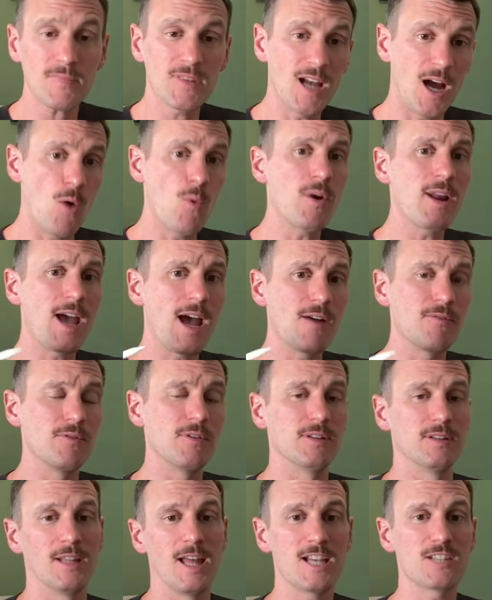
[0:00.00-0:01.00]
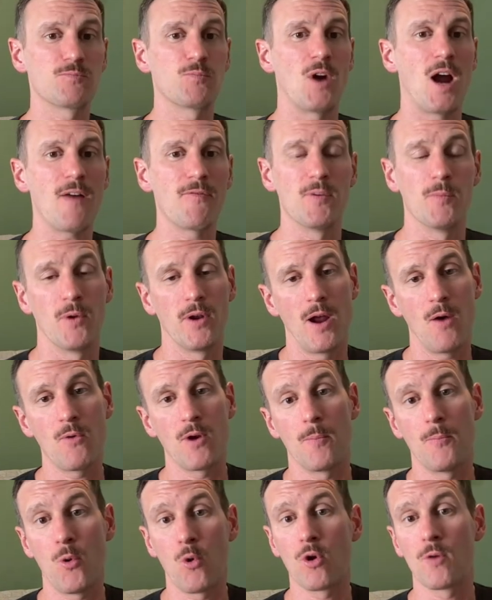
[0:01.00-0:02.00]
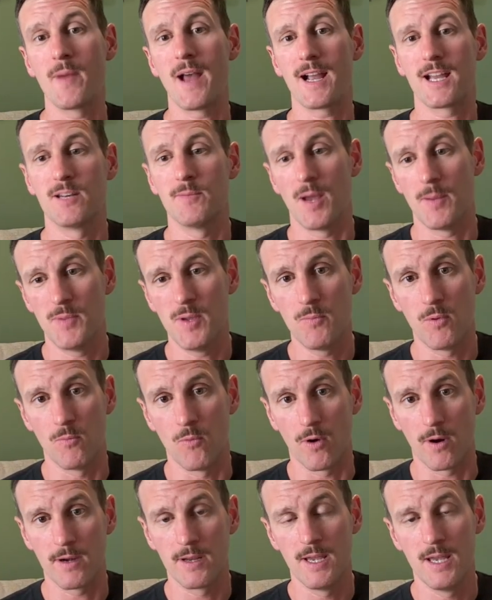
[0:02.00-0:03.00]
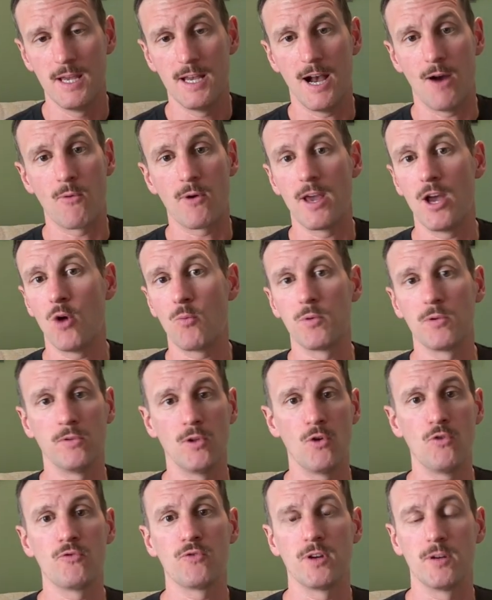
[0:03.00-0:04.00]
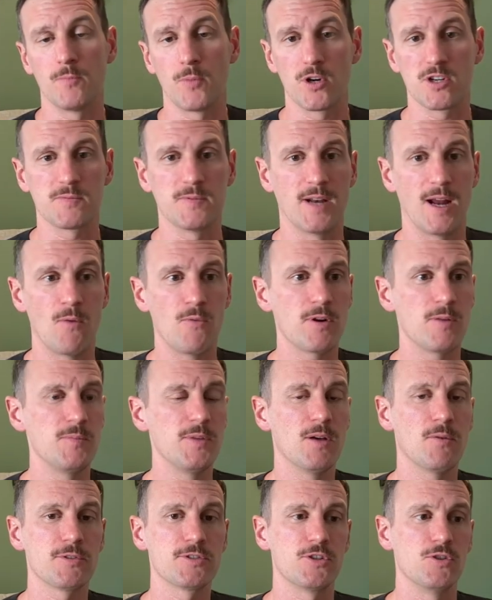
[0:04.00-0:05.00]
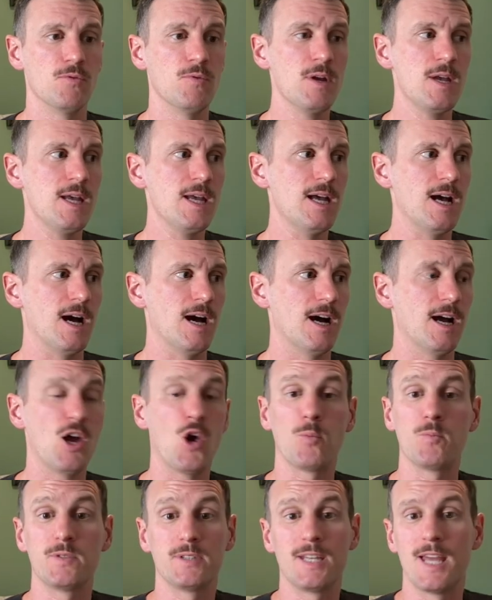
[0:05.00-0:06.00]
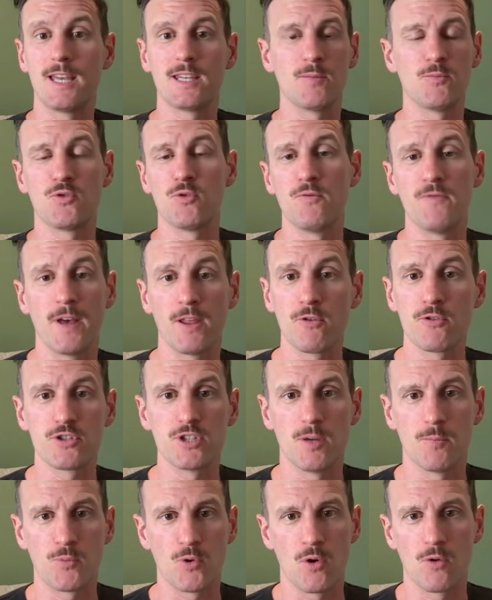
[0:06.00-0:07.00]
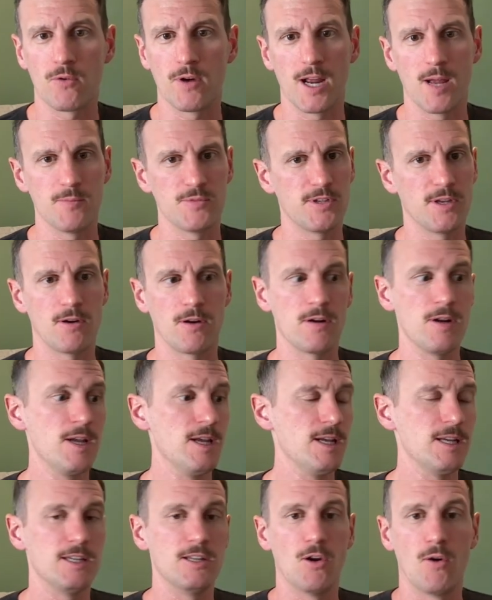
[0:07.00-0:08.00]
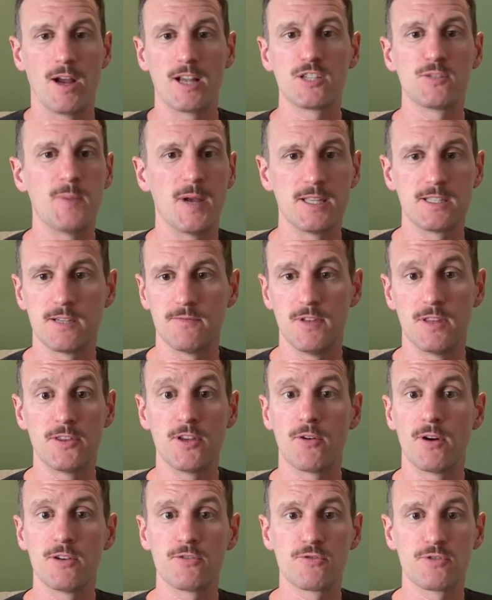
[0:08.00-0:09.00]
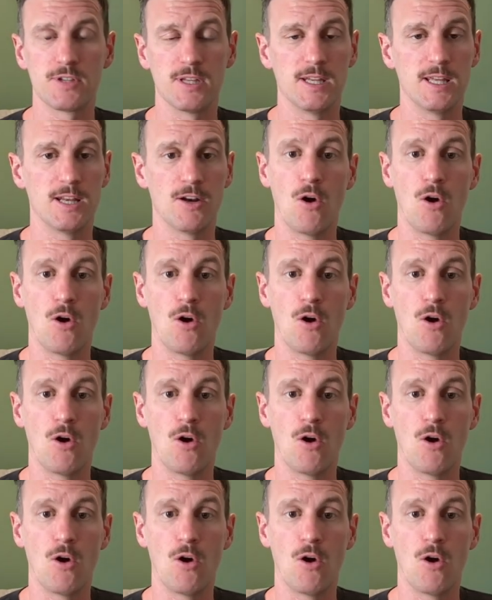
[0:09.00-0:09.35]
I want to have less profit, but I want to pour back in my people more. I want to help with loan reimbursement. I want to be able to help take them through fellowship programs that are, expensive, that they're interested in.